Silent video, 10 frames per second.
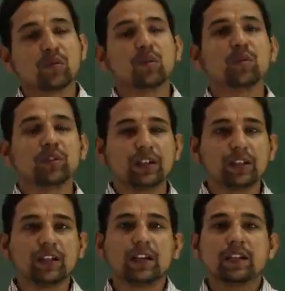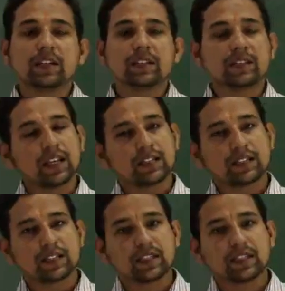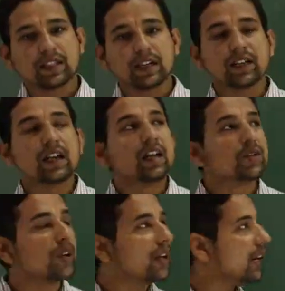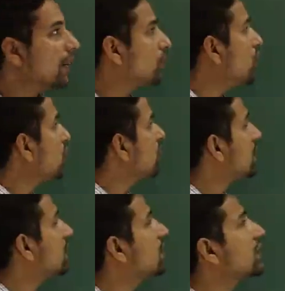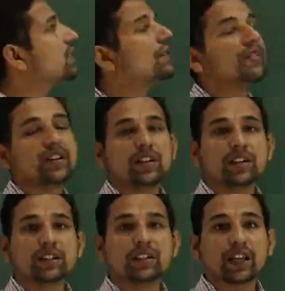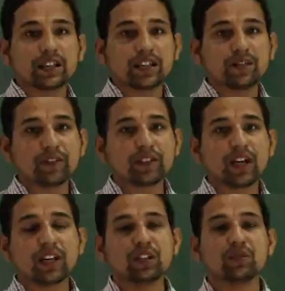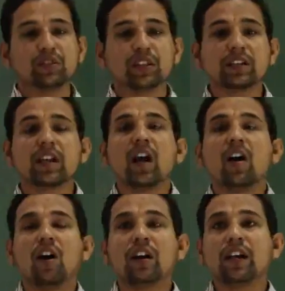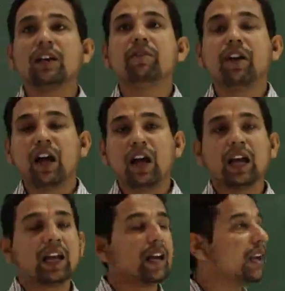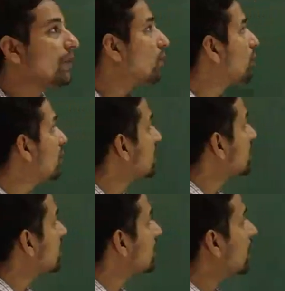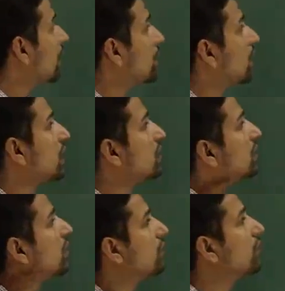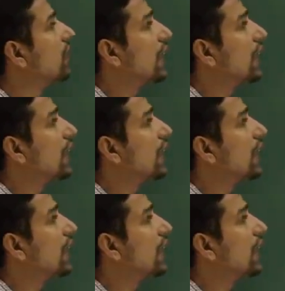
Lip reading: colonal cells. Right. So here I am going to discuss the various sectors which are used, here I am going to discuss the application of